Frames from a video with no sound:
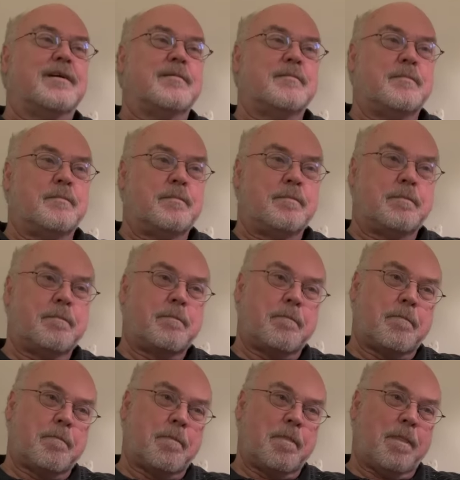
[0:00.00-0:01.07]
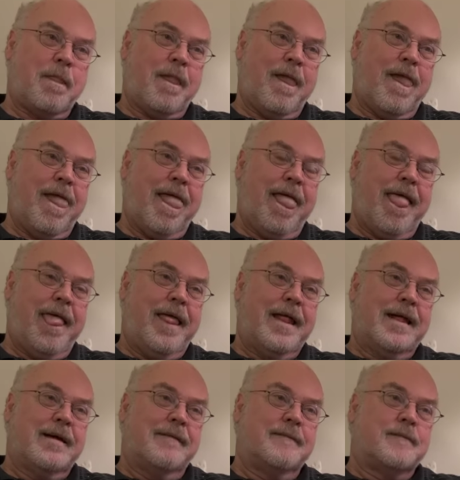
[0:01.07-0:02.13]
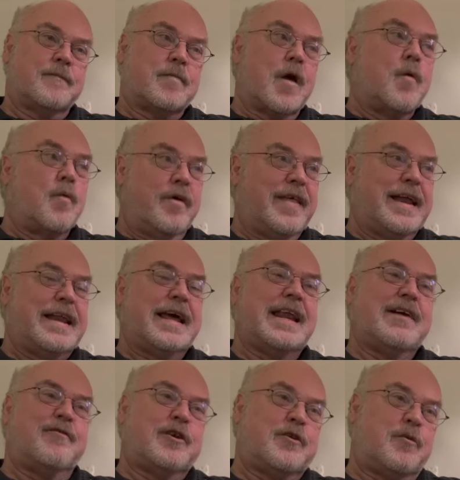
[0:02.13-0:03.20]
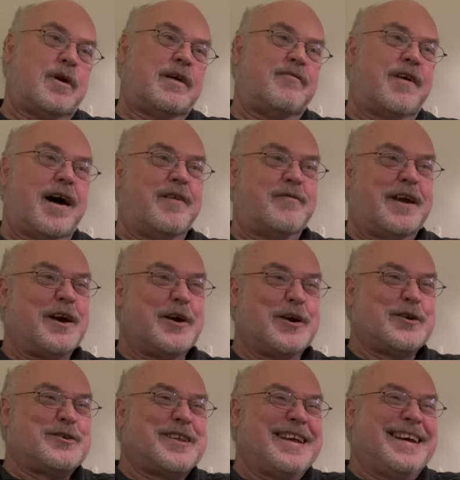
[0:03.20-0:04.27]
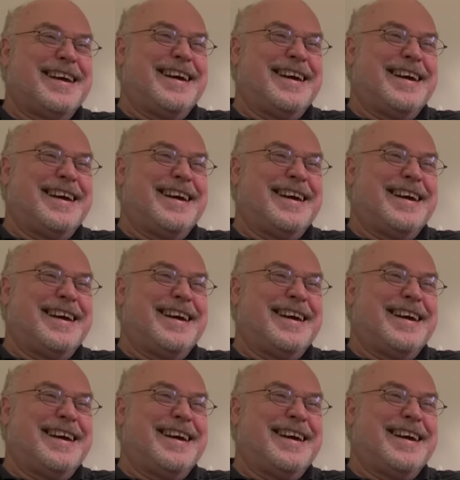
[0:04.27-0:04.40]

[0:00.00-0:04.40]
Why wasn't federal OSHA doing the inspections of that plant? Well, they did every twenty-five years.